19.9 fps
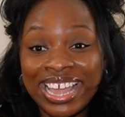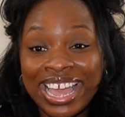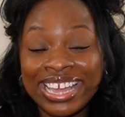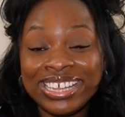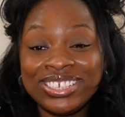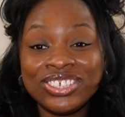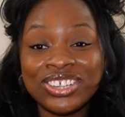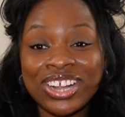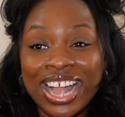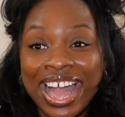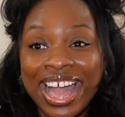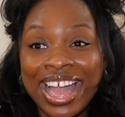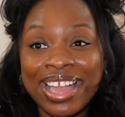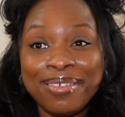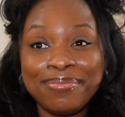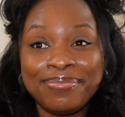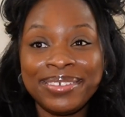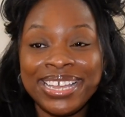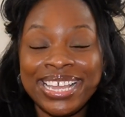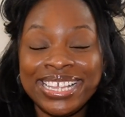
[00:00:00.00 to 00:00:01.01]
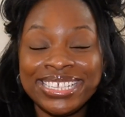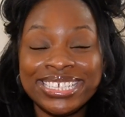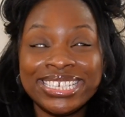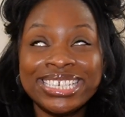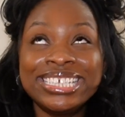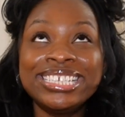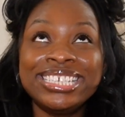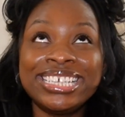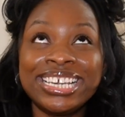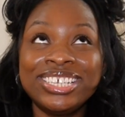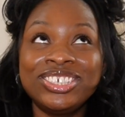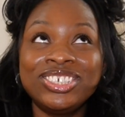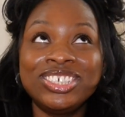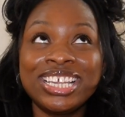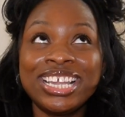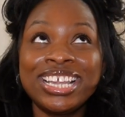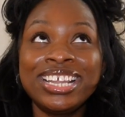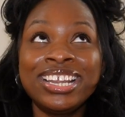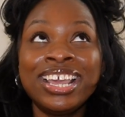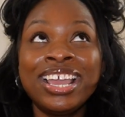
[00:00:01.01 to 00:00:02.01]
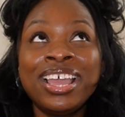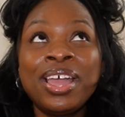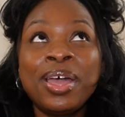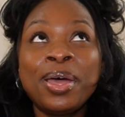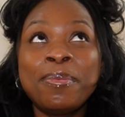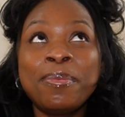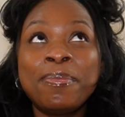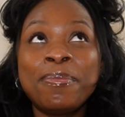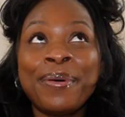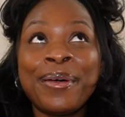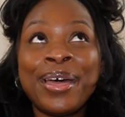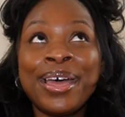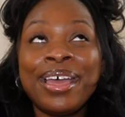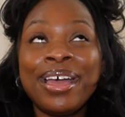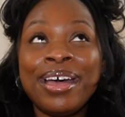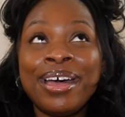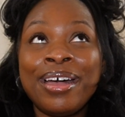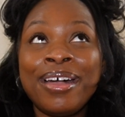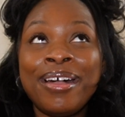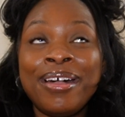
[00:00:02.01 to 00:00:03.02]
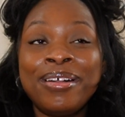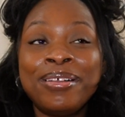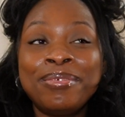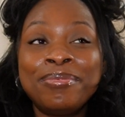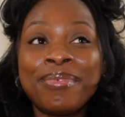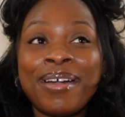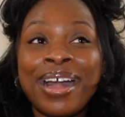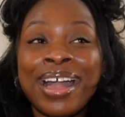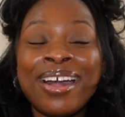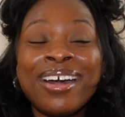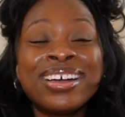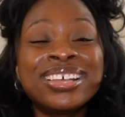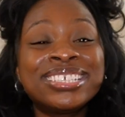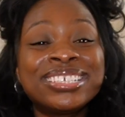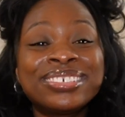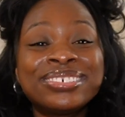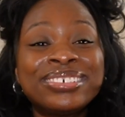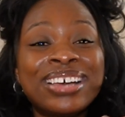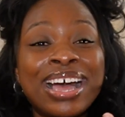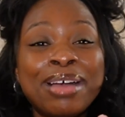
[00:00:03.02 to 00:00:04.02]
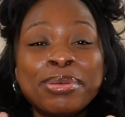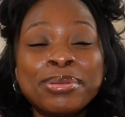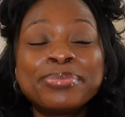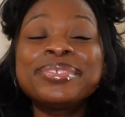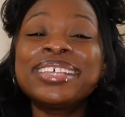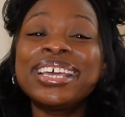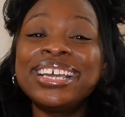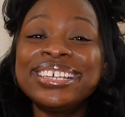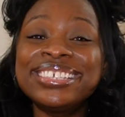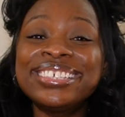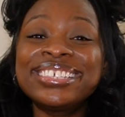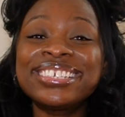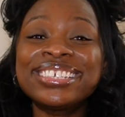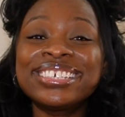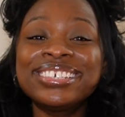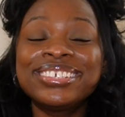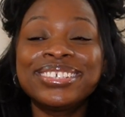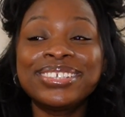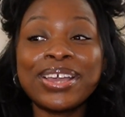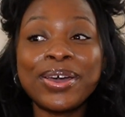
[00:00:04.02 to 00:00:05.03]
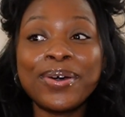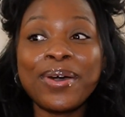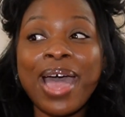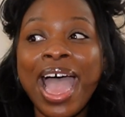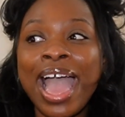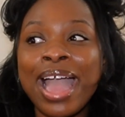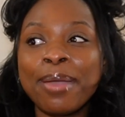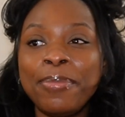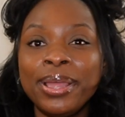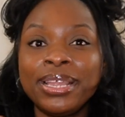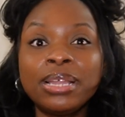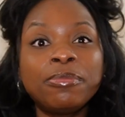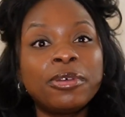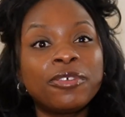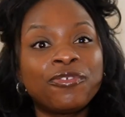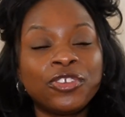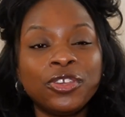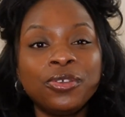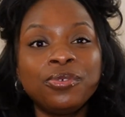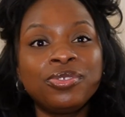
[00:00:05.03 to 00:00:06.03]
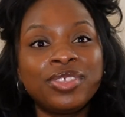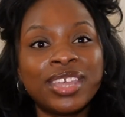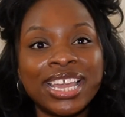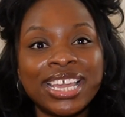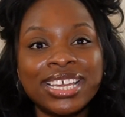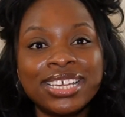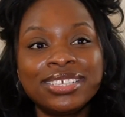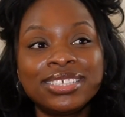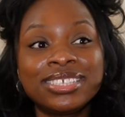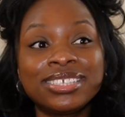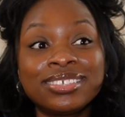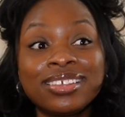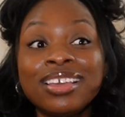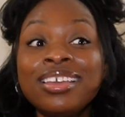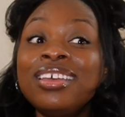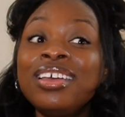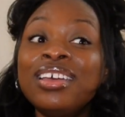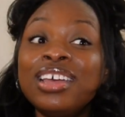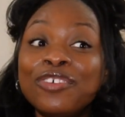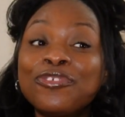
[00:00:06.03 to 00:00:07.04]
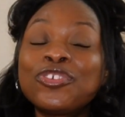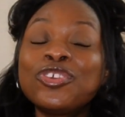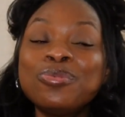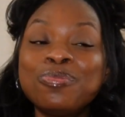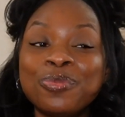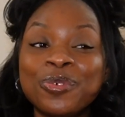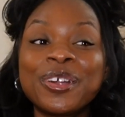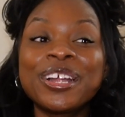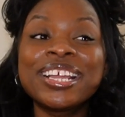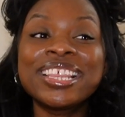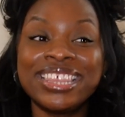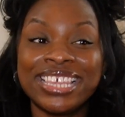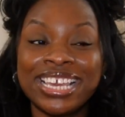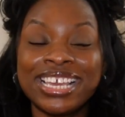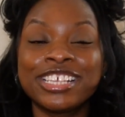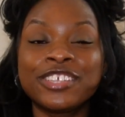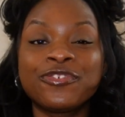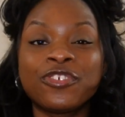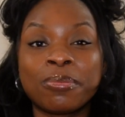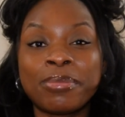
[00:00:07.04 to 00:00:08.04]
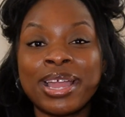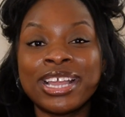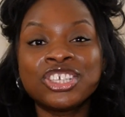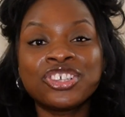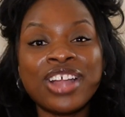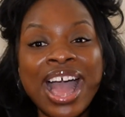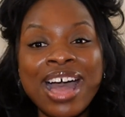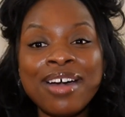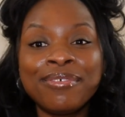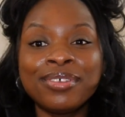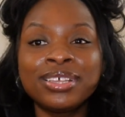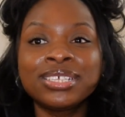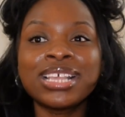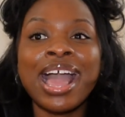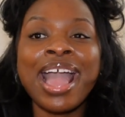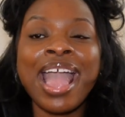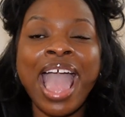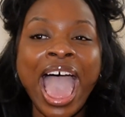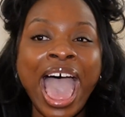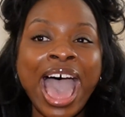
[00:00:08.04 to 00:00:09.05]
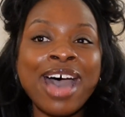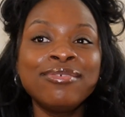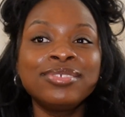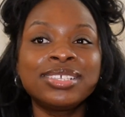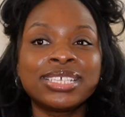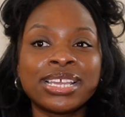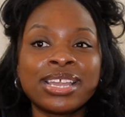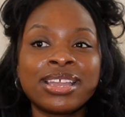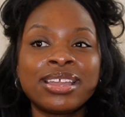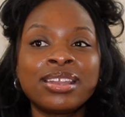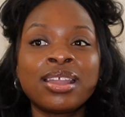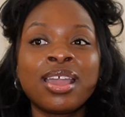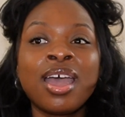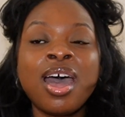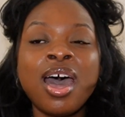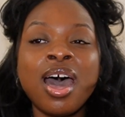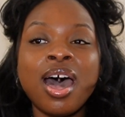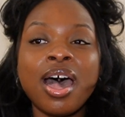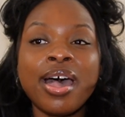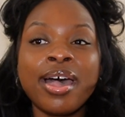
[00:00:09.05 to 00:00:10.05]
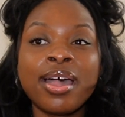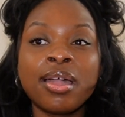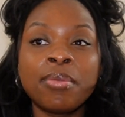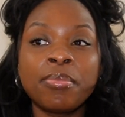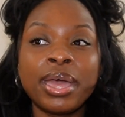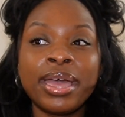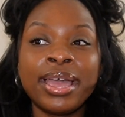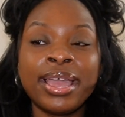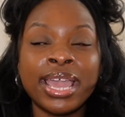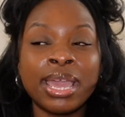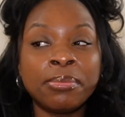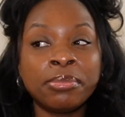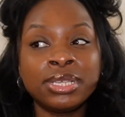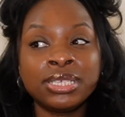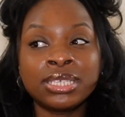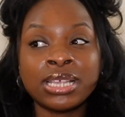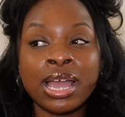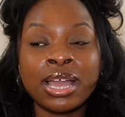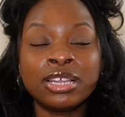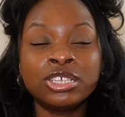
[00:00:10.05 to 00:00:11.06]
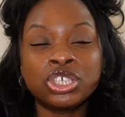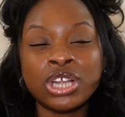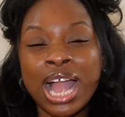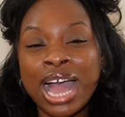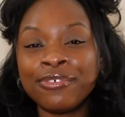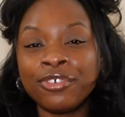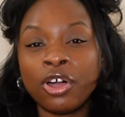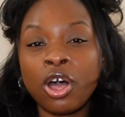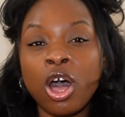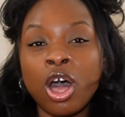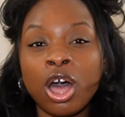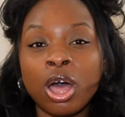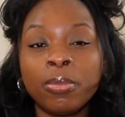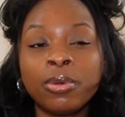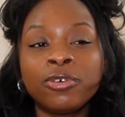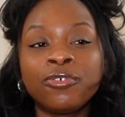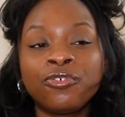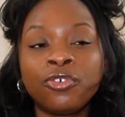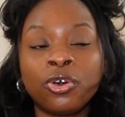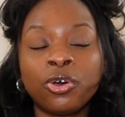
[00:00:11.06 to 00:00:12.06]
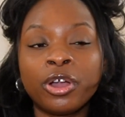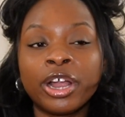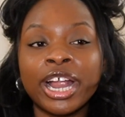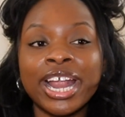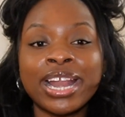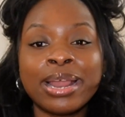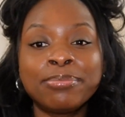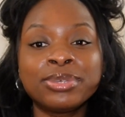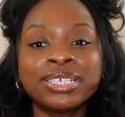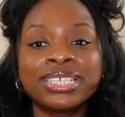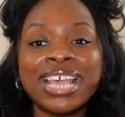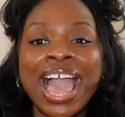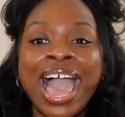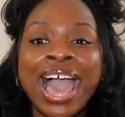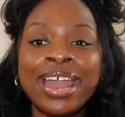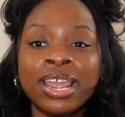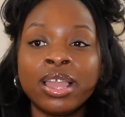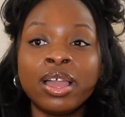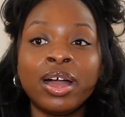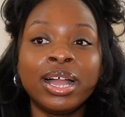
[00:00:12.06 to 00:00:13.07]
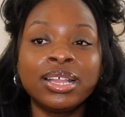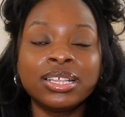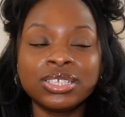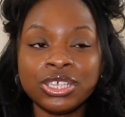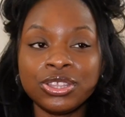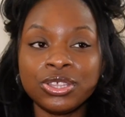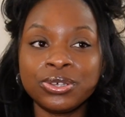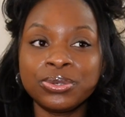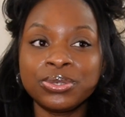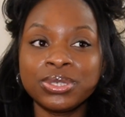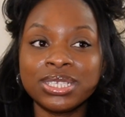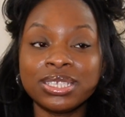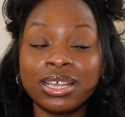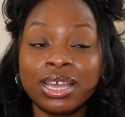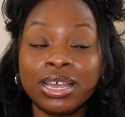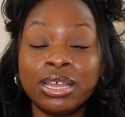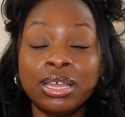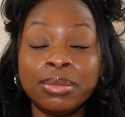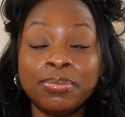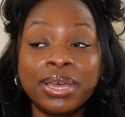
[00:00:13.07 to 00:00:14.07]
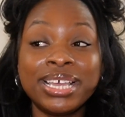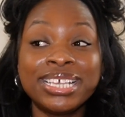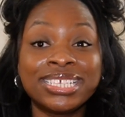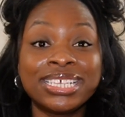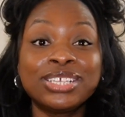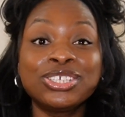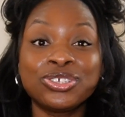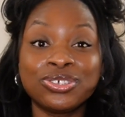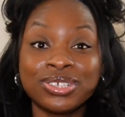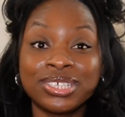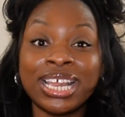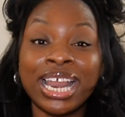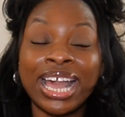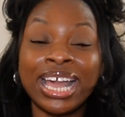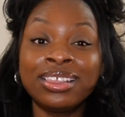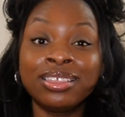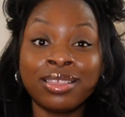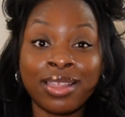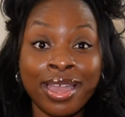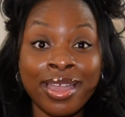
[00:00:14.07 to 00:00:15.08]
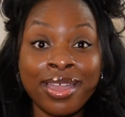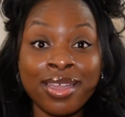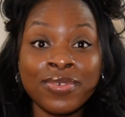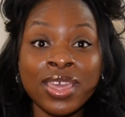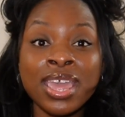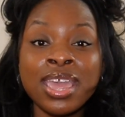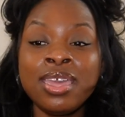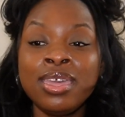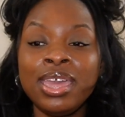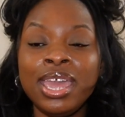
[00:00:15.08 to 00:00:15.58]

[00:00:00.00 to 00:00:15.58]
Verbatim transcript: I try, but it's an addiction, but um, I also, I'm obsessed. So I picked up a few things a few more things for my travels. I have done um, an Amazon travel haul before, and I'm just adding on to those um, essentials that I love.